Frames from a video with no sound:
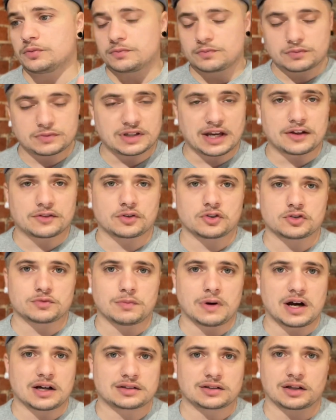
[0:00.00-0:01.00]
take those
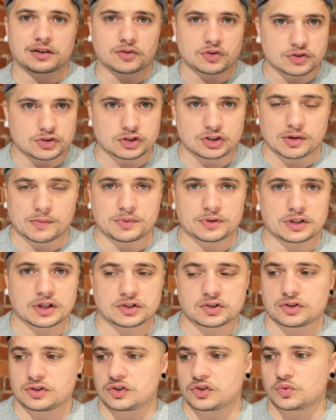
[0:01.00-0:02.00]
marks, take them into their
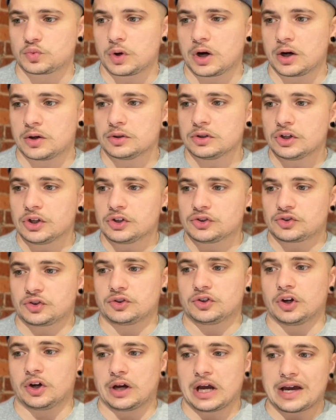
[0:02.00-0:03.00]
possessions as well. So,
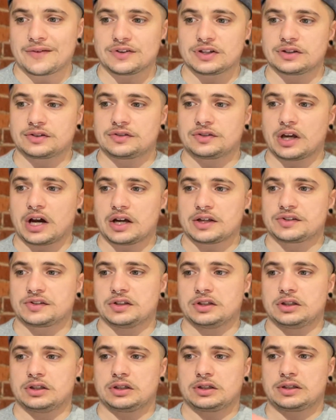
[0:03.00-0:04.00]
having
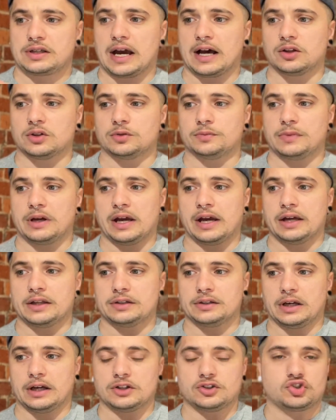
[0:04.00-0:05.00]
Darcy, Callum,
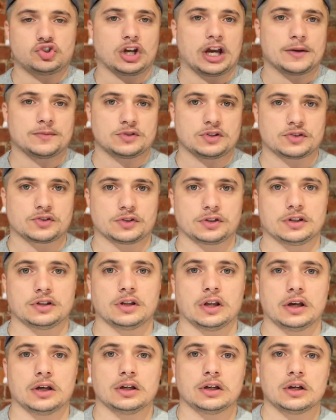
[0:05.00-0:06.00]
and James Sicily
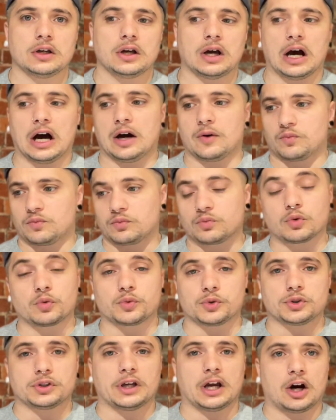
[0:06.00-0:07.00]
in there will
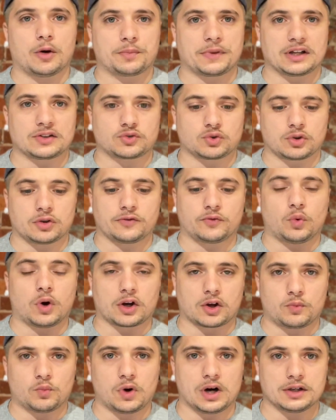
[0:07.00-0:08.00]
really help that sort of
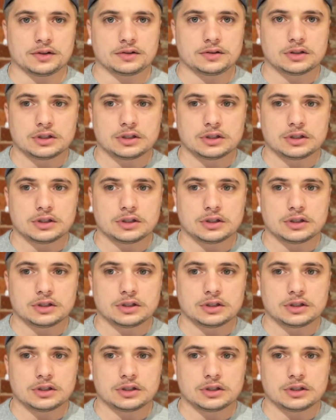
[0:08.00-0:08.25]
one-on-one